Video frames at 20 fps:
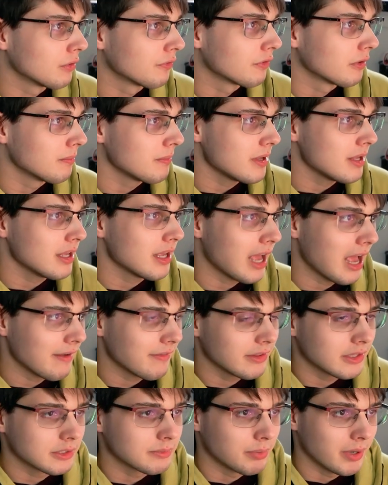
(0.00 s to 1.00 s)
So for me,
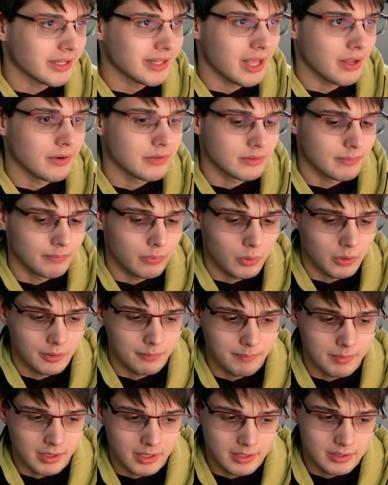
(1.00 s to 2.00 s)
having this breakdown is
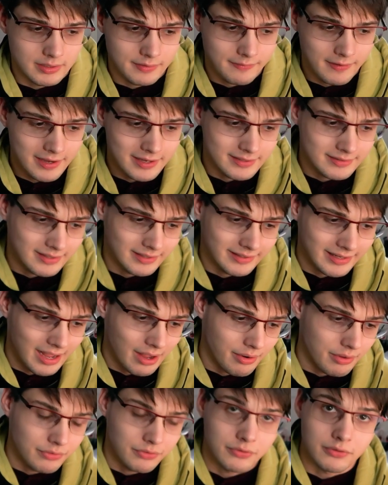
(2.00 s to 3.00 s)
important because if I sit
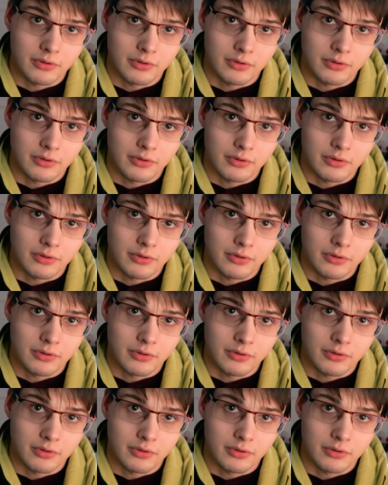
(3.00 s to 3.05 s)
down and